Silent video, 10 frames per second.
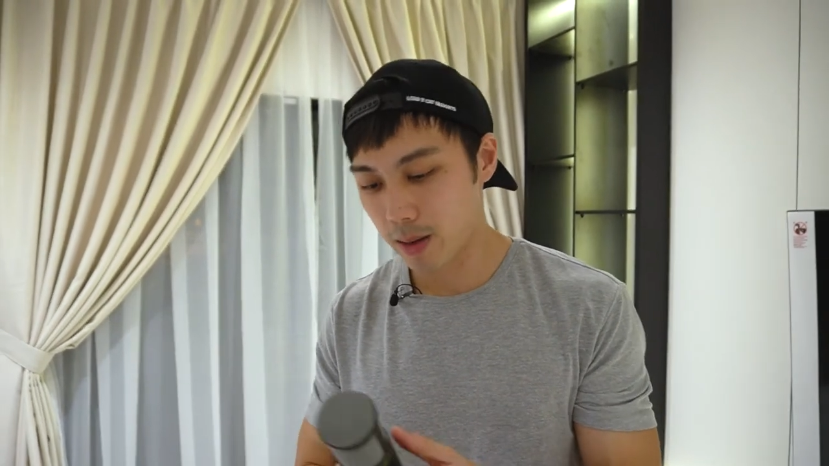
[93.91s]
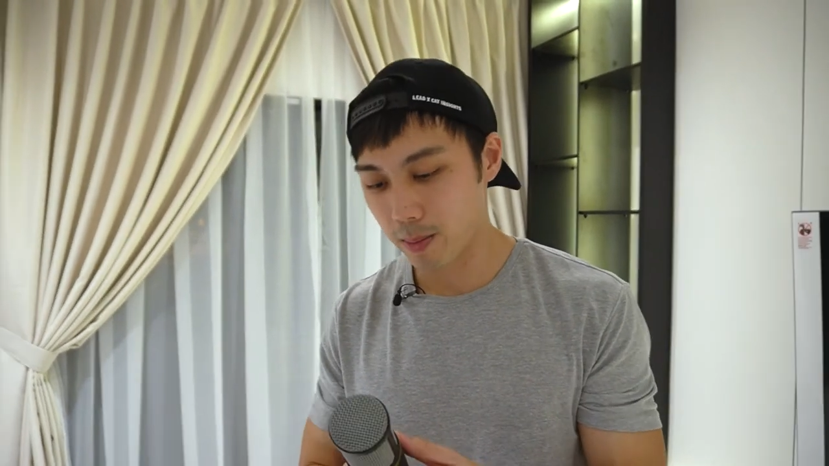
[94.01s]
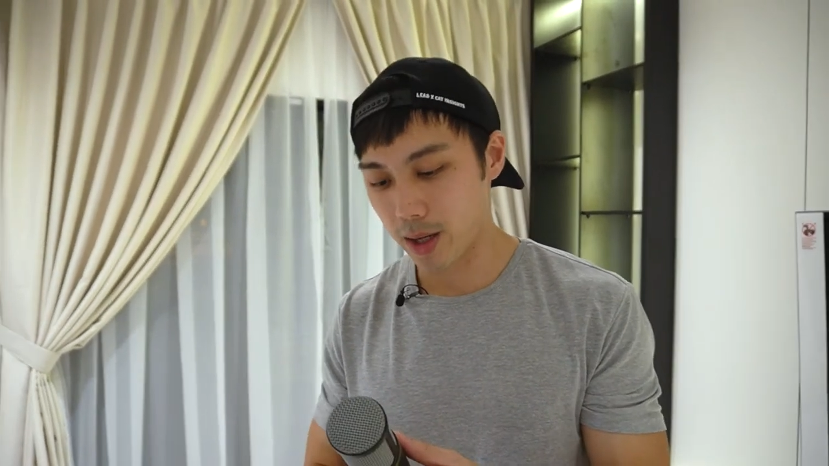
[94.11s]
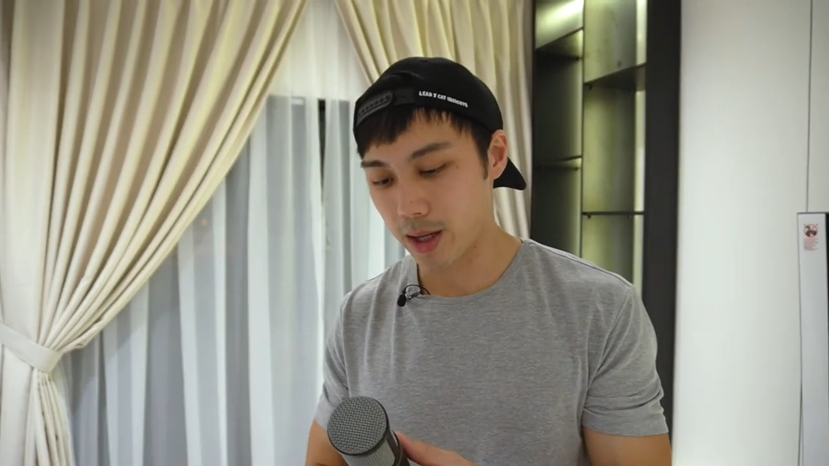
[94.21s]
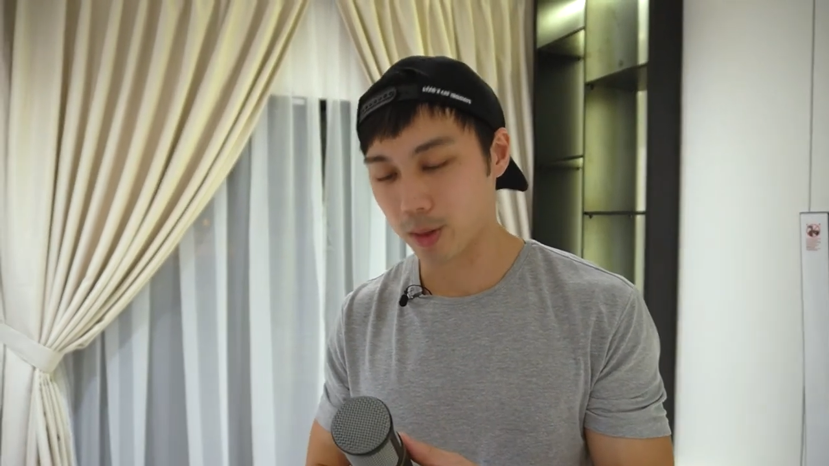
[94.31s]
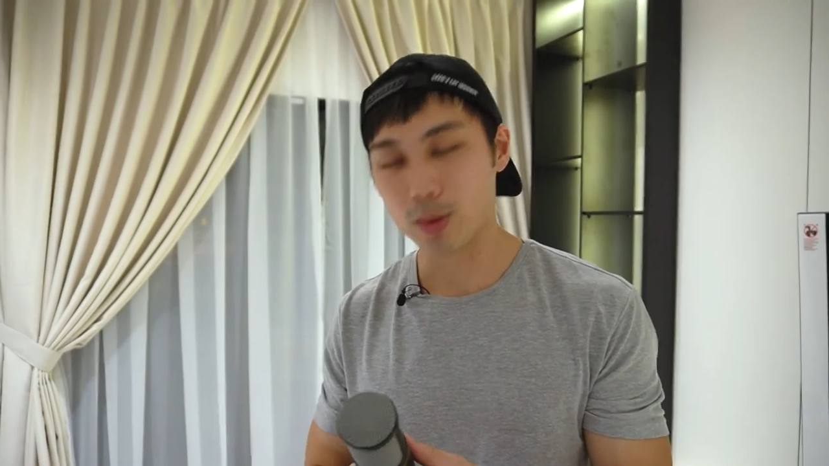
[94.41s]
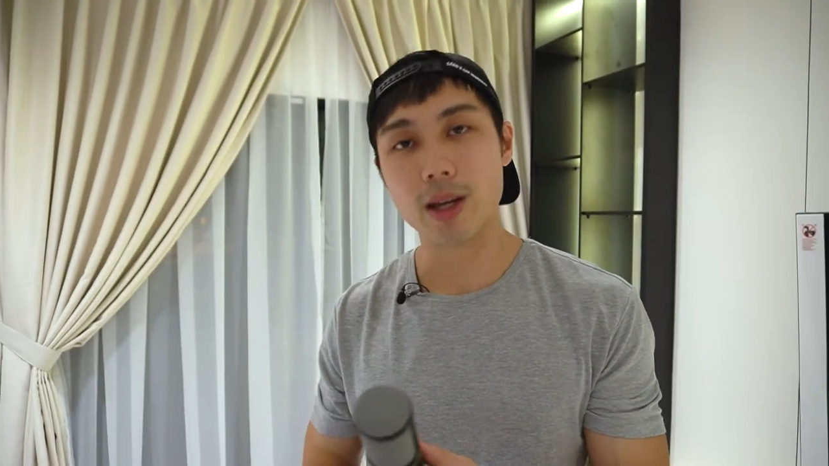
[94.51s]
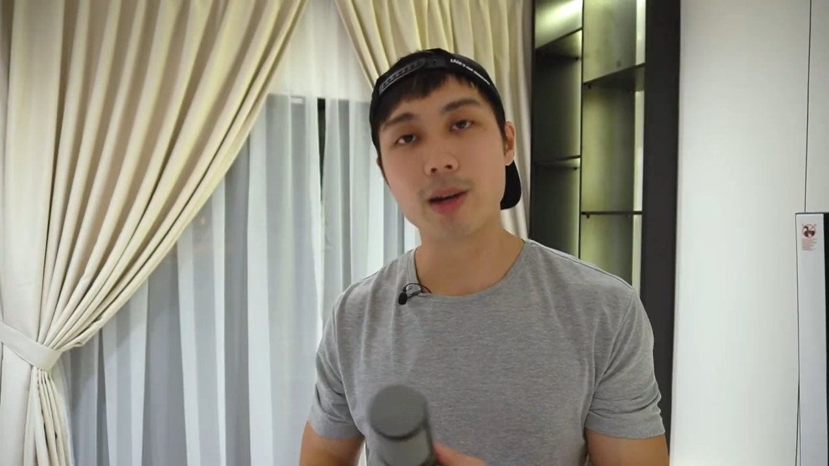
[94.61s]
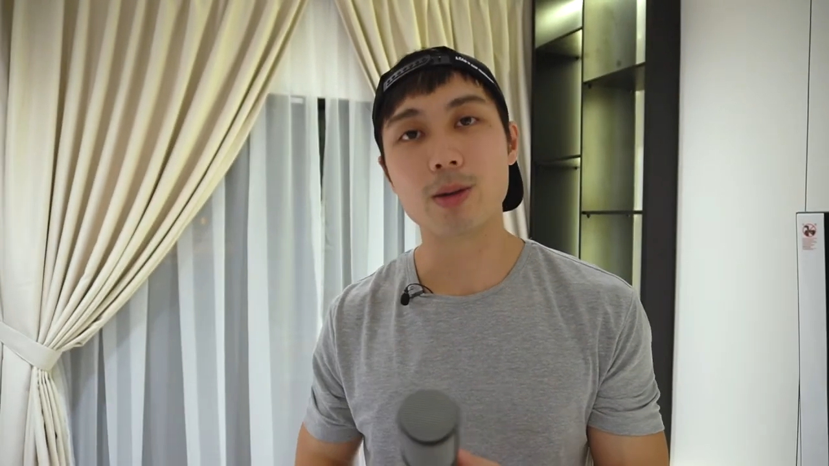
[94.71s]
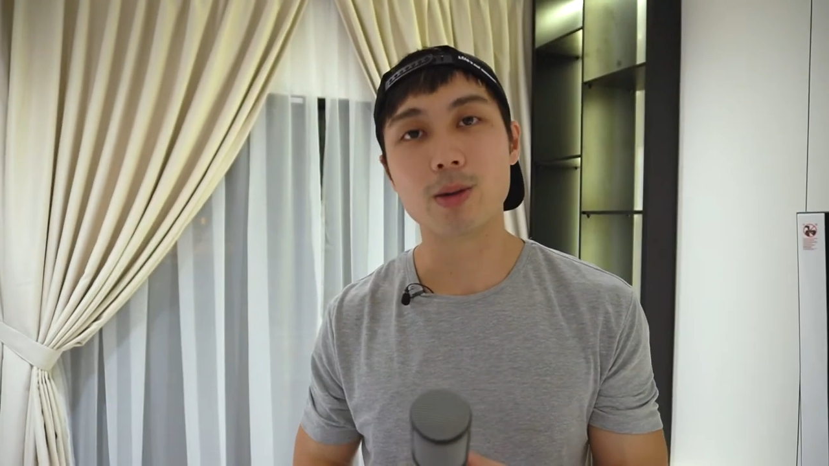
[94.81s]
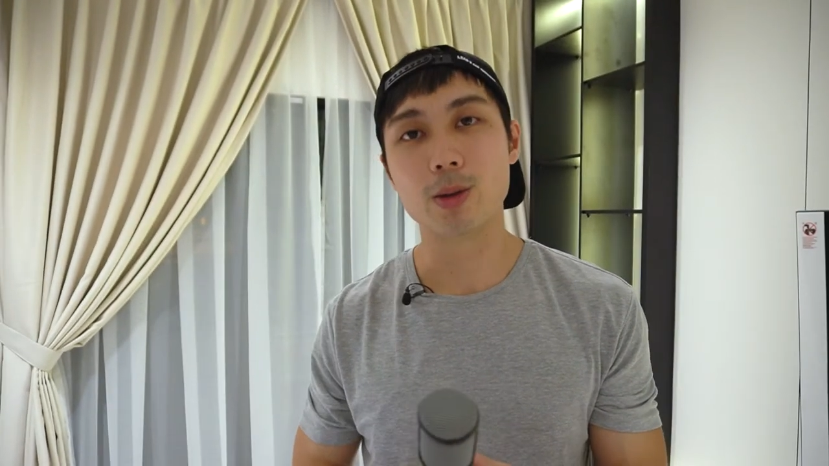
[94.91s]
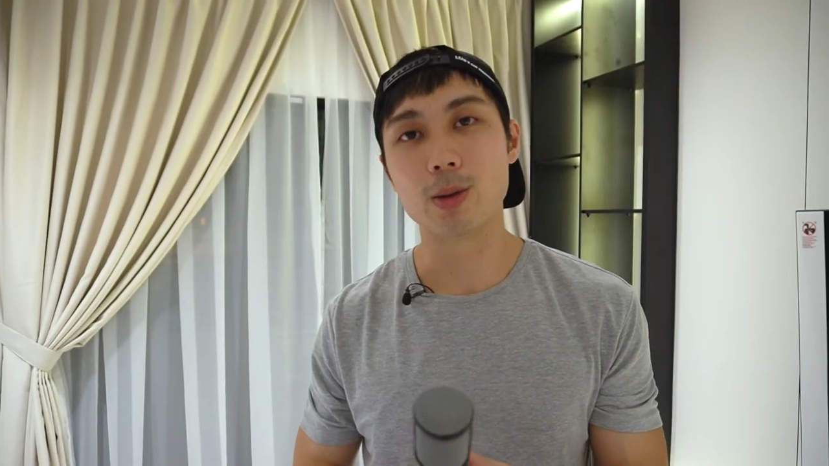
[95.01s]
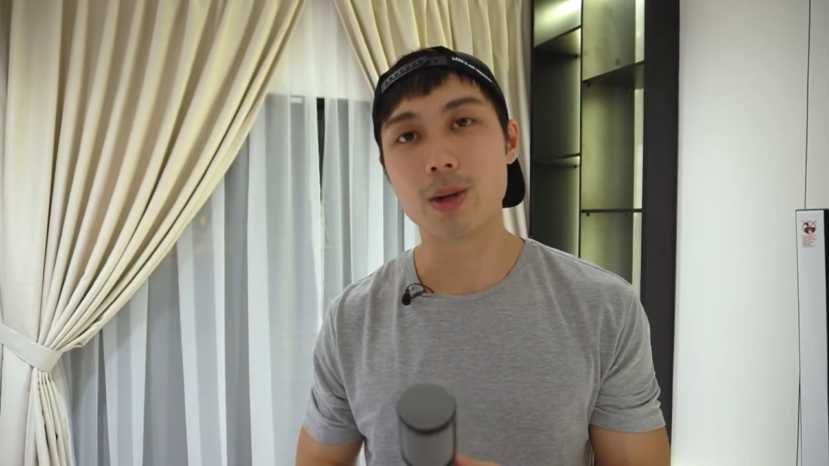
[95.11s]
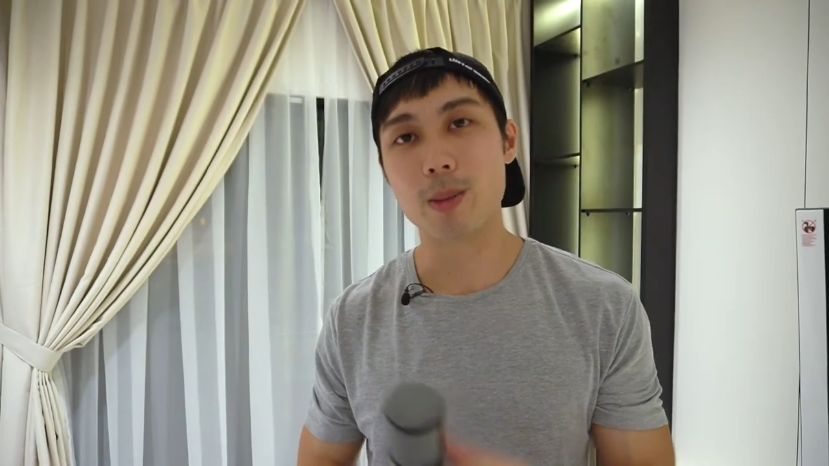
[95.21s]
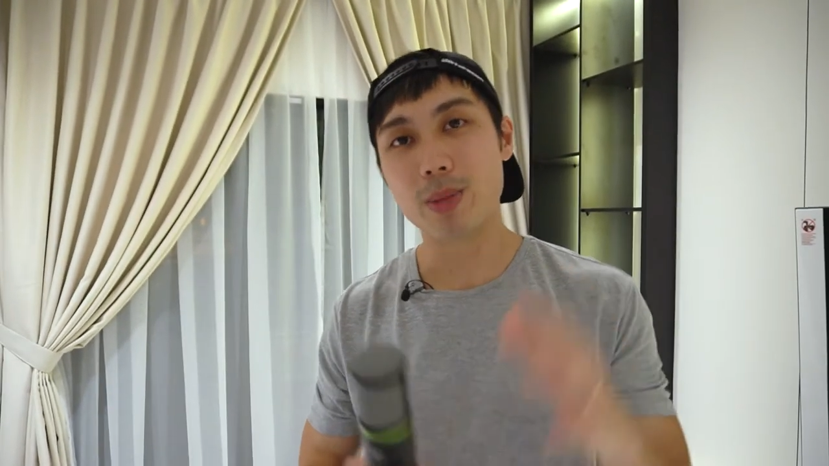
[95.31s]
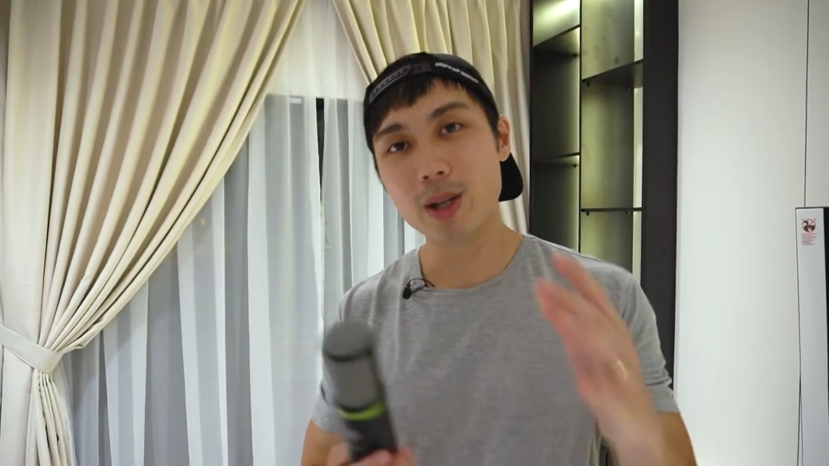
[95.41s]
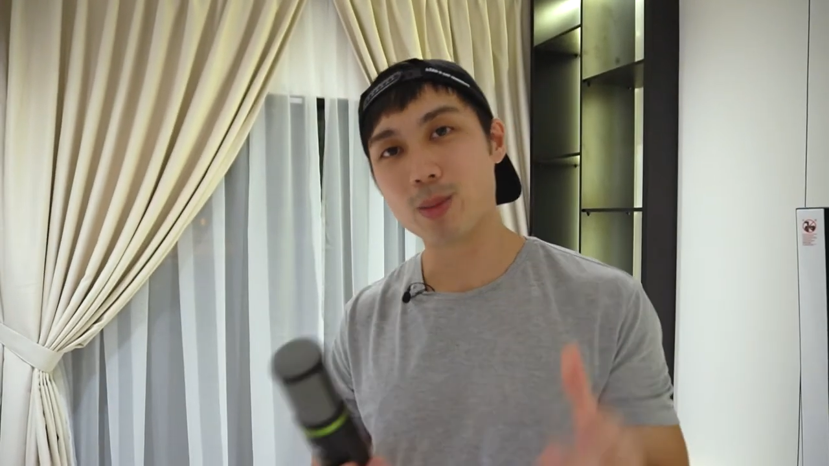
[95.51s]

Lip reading: But today, I'm going to do a bit of